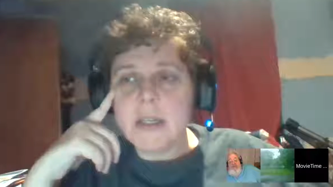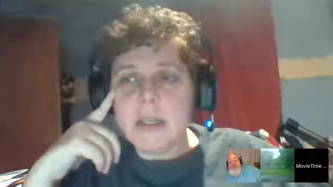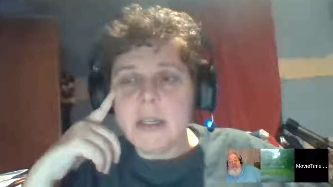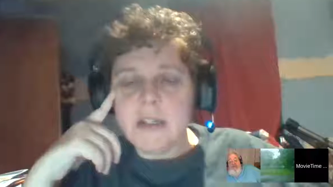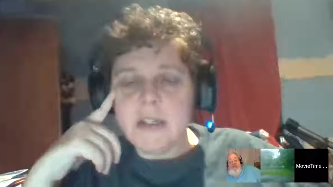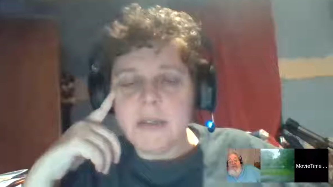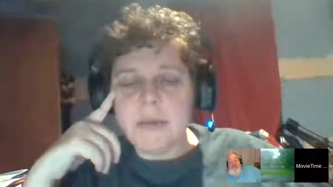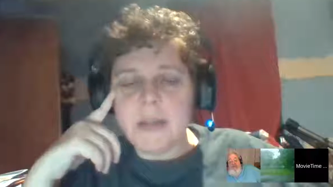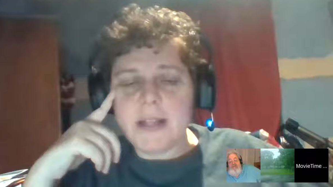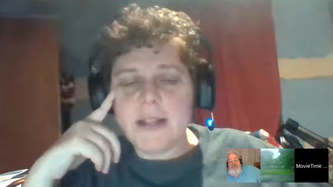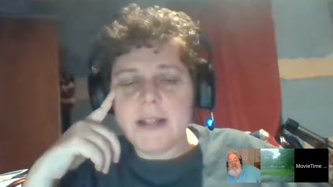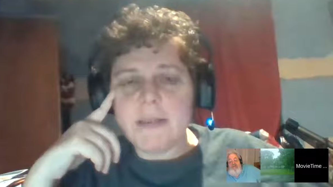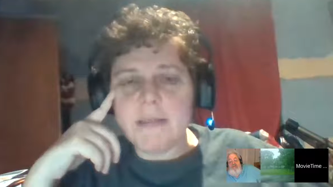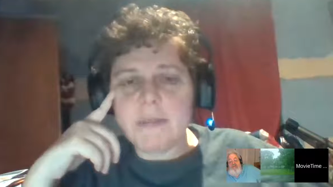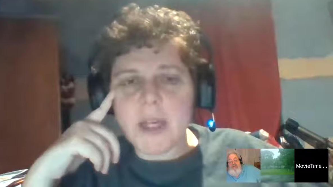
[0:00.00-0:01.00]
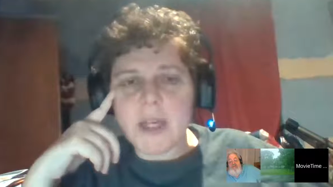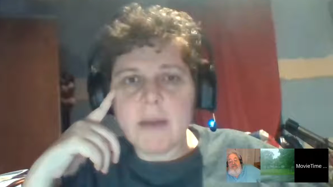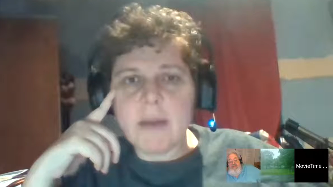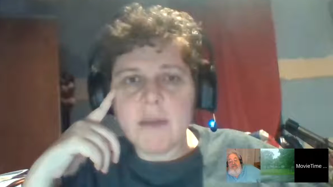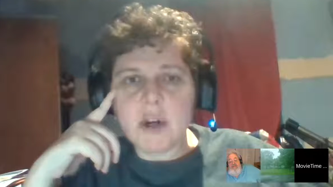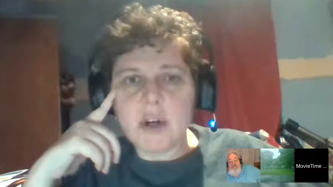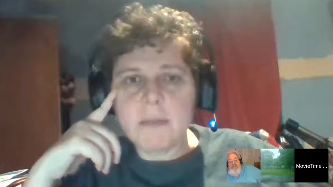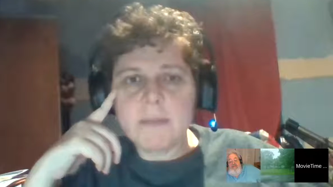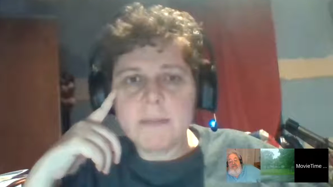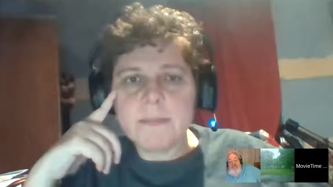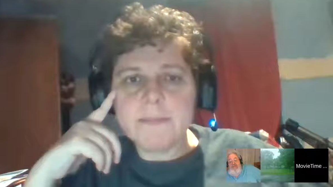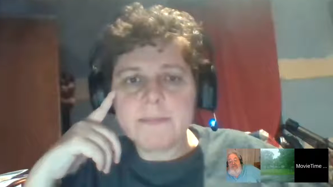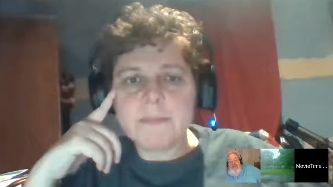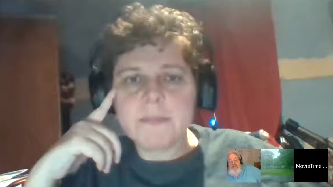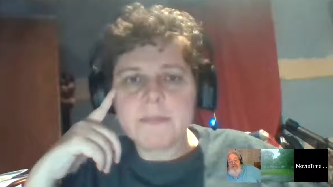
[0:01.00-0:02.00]
to let them recover,
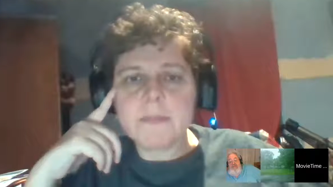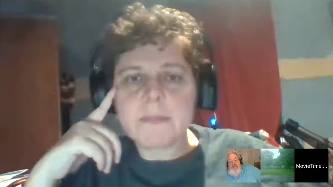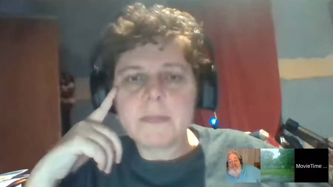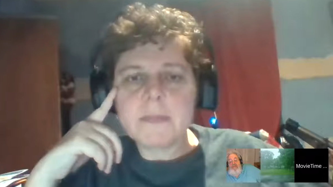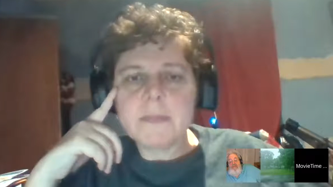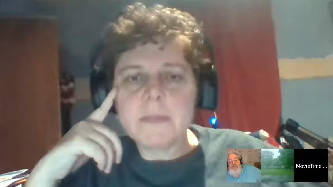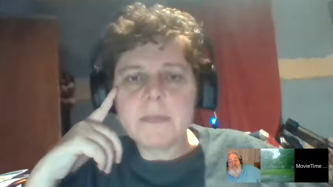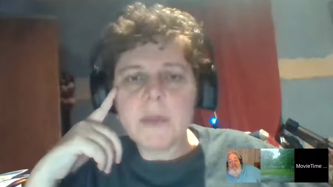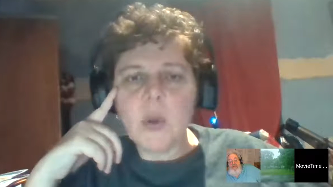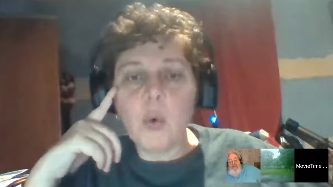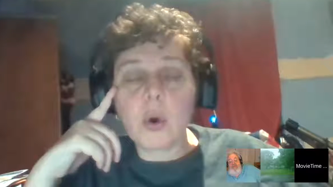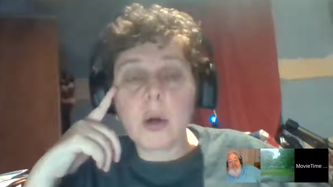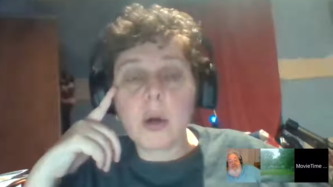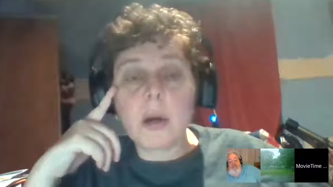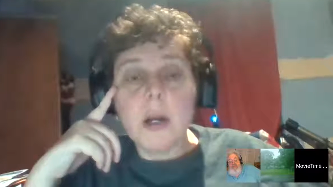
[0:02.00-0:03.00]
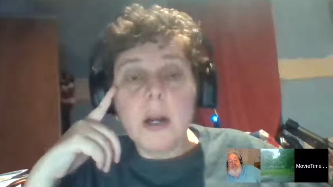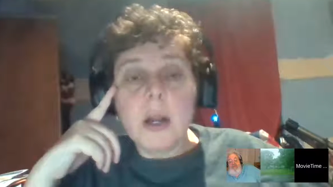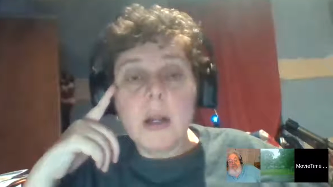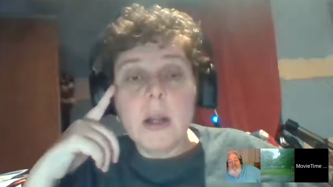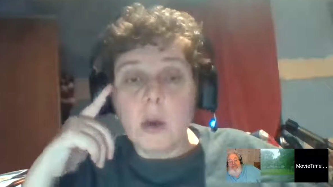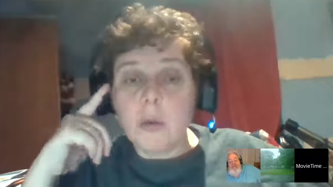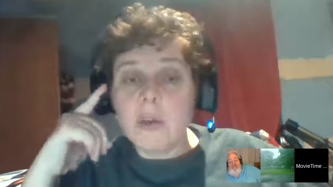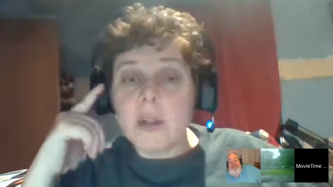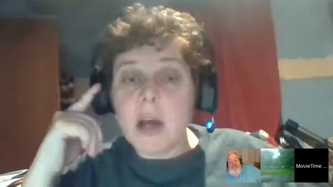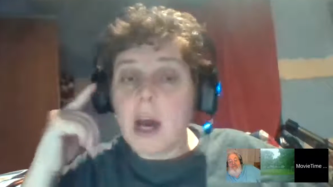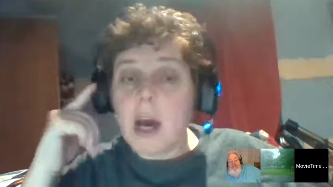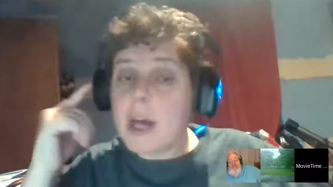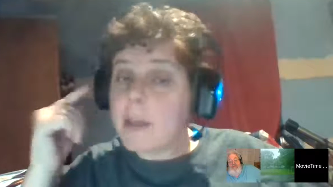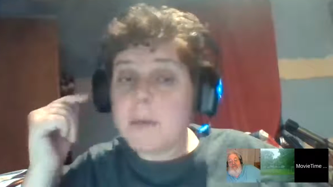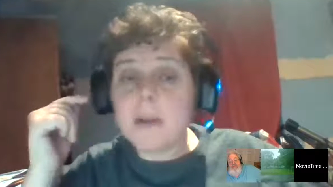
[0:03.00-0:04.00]
or go to the
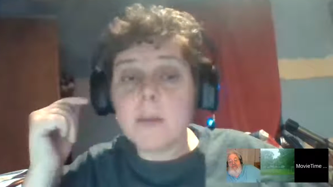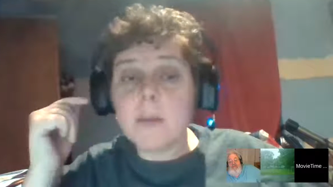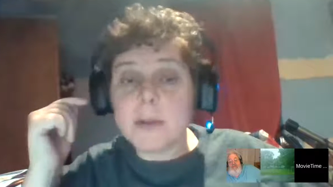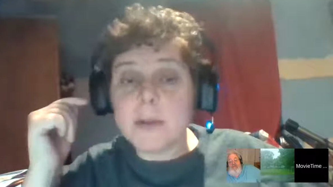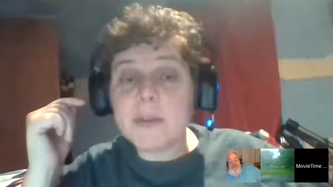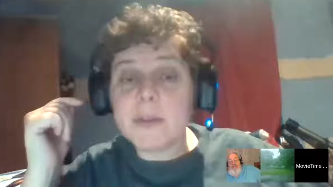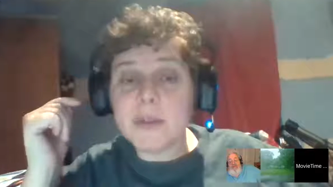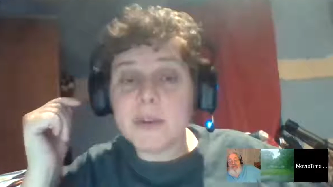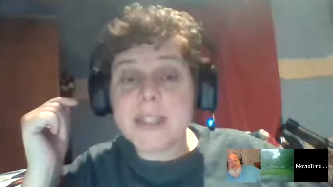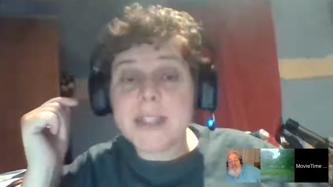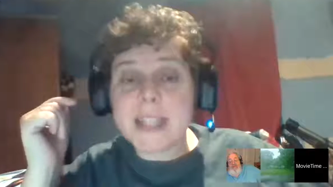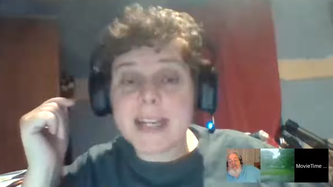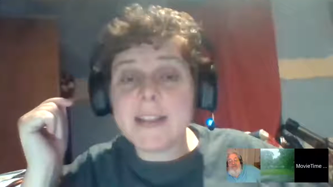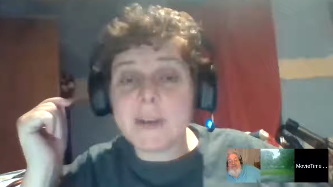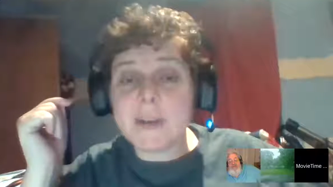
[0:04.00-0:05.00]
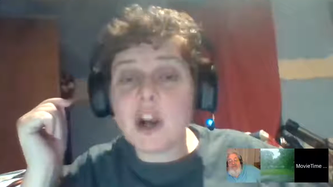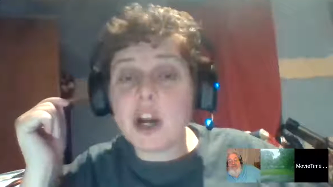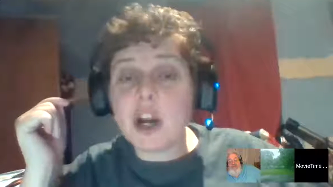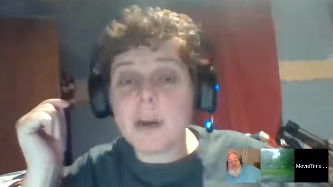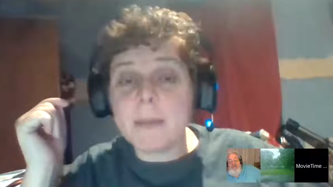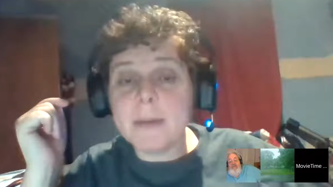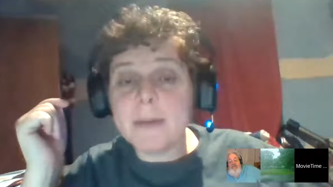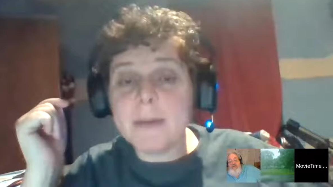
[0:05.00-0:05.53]
hospital while they're setting their arm,